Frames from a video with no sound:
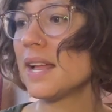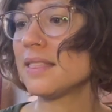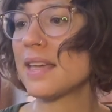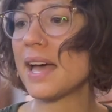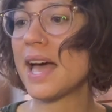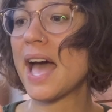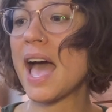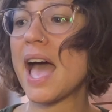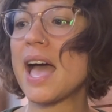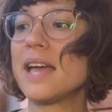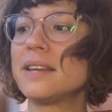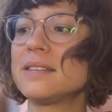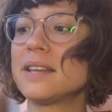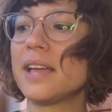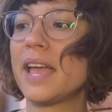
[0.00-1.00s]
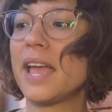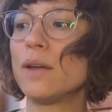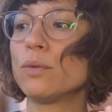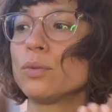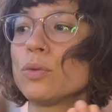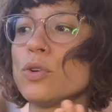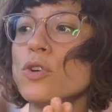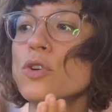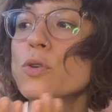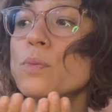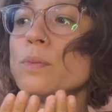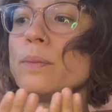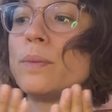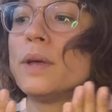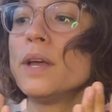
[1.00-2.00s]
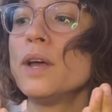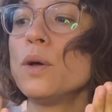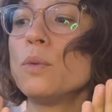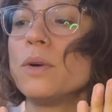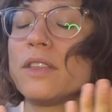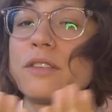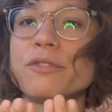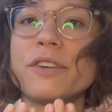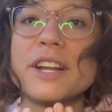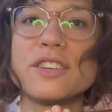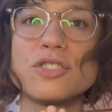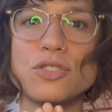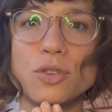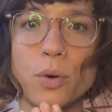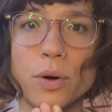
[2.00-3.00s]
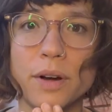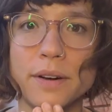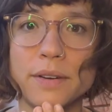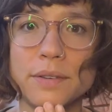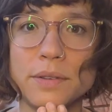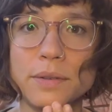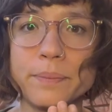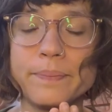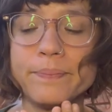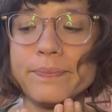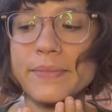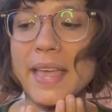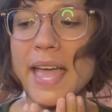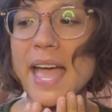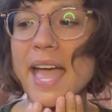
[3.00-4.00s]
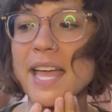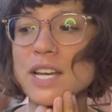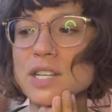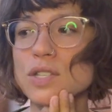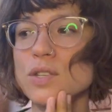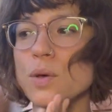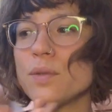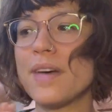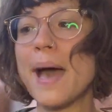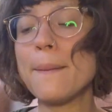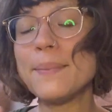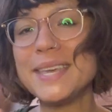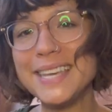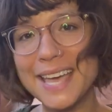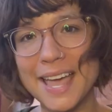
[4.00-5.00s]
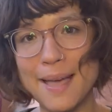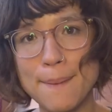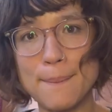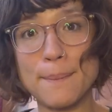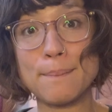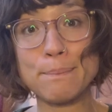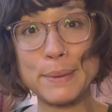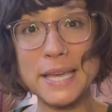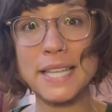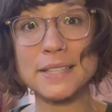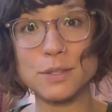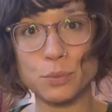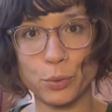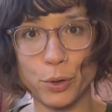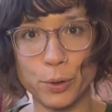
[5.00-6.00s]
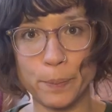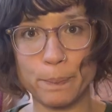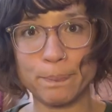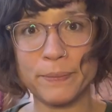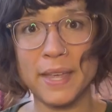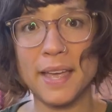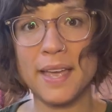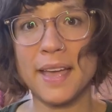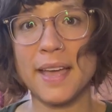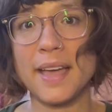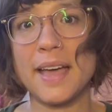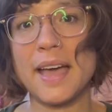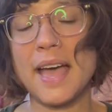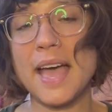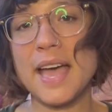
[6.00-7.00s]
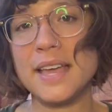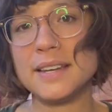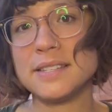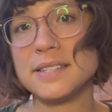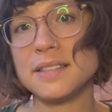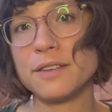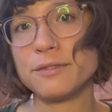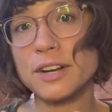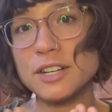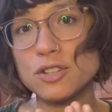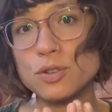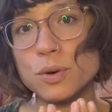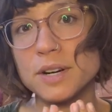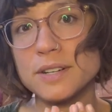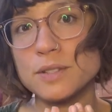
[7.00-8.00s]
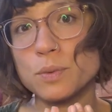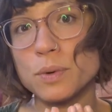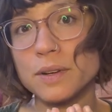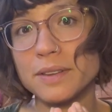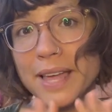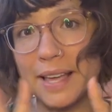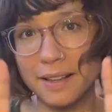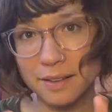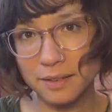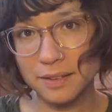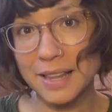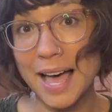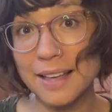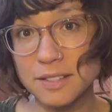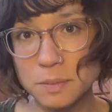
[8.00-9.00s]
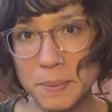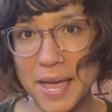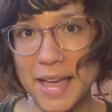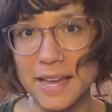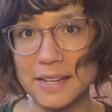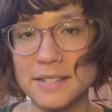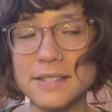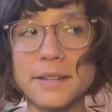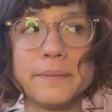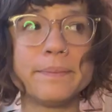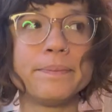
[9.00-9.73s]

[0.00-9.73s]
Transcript: that had a room with French doors. And so that became Bean's room. And the French doors were like glass paned.